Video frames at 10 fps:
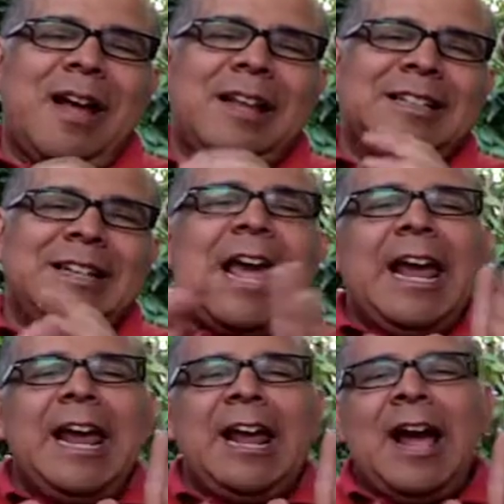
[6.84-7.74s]

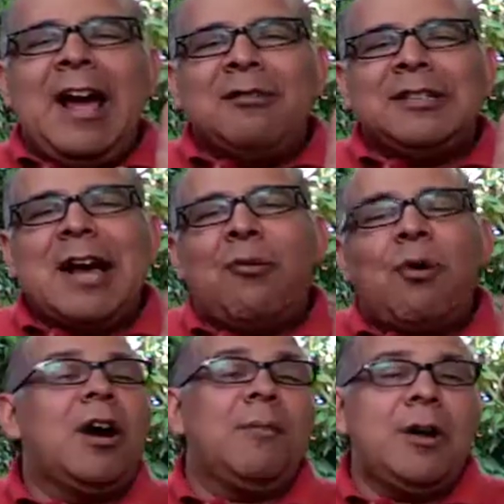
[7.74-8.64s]
Today, I was out
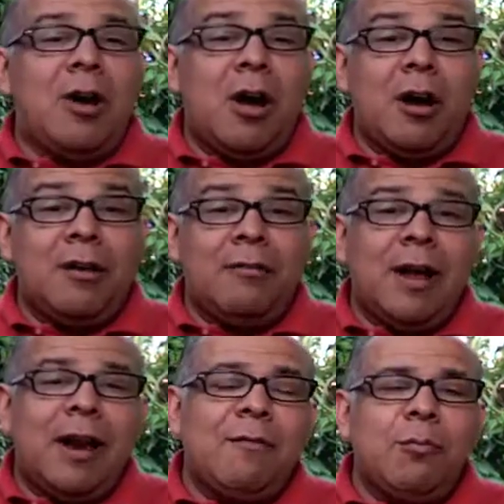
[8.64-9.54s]
walking my dog. Right,
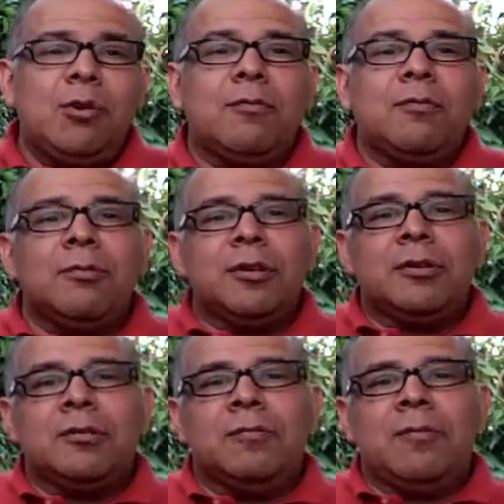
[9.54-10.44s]
I have a beautiful
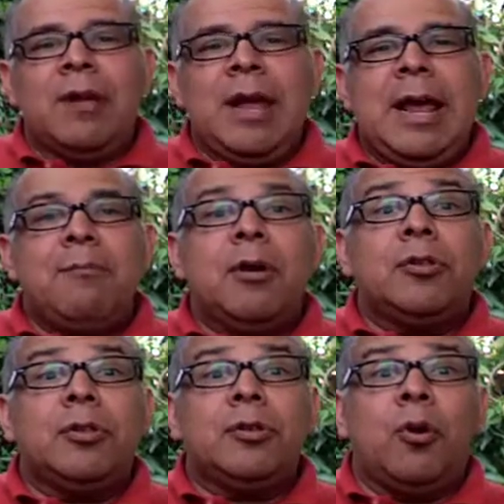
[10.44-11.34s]
little
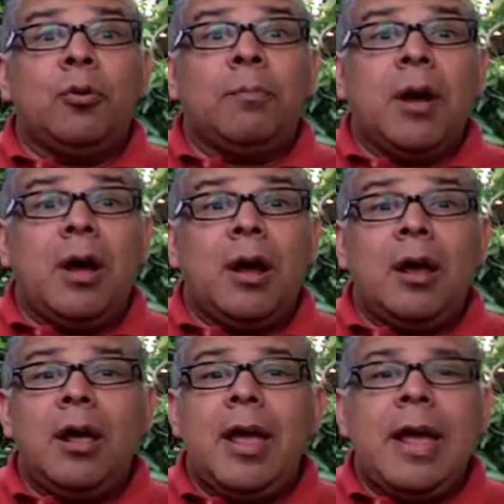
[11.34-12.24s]
8-month-old pug,
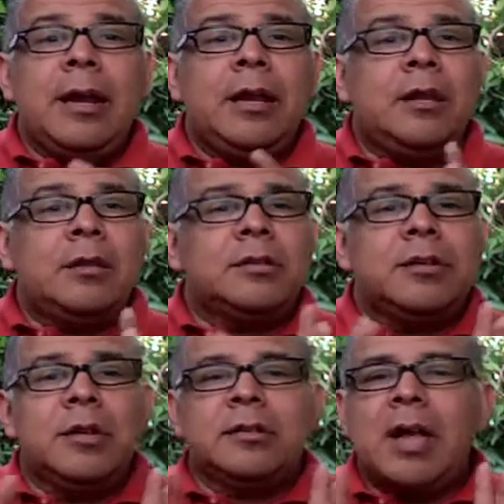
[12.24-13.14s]
and
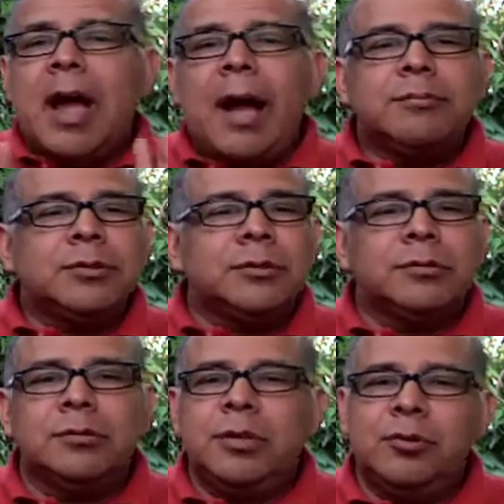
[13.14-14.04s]
he's just
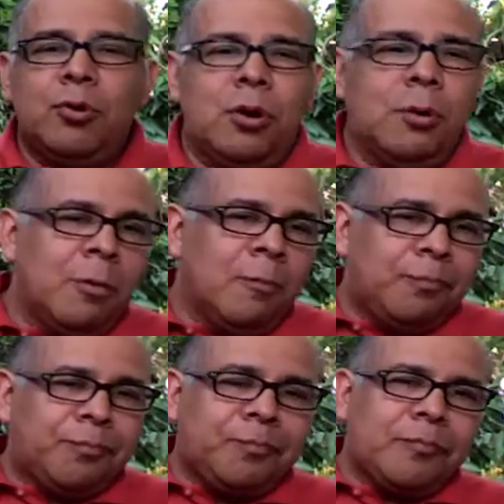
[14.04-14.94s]
absolutely adorable.
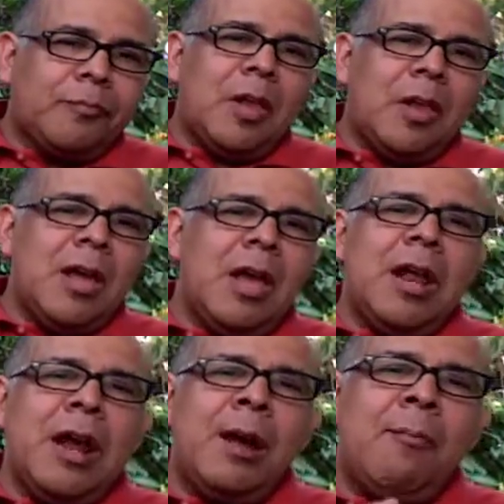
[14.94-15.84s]

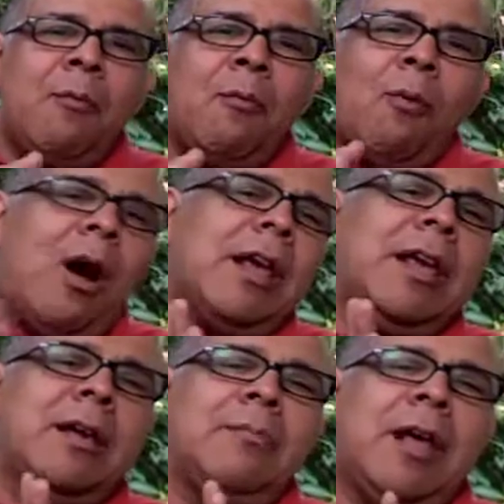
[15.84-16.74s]
And I'm walking
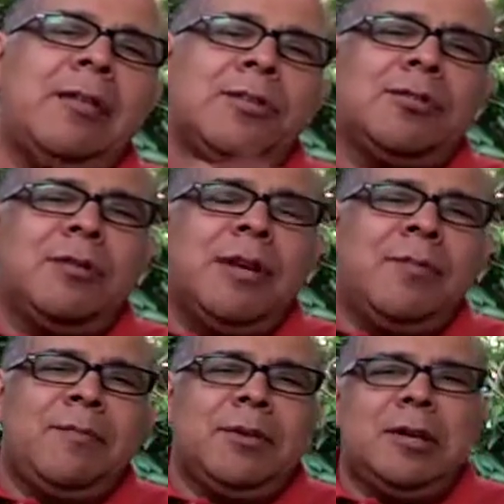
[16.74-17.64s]
him down the street
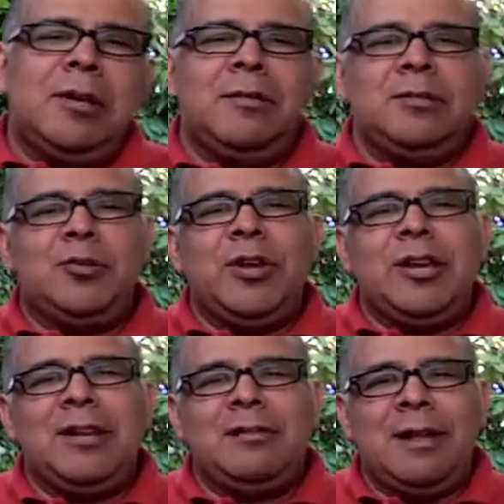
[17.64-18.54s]
so he
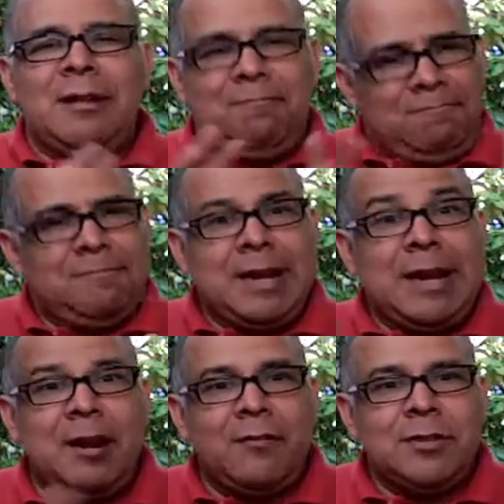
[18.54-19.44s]
can take
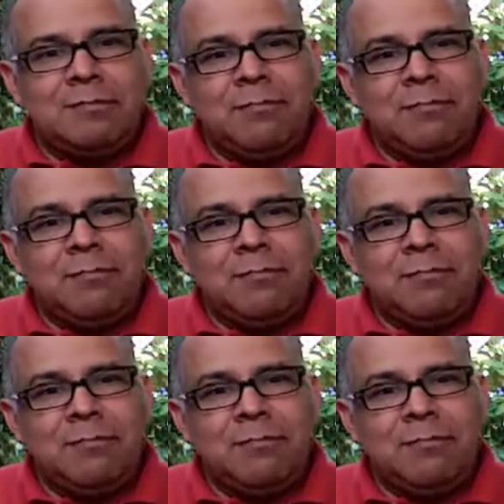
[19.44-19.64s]
care of his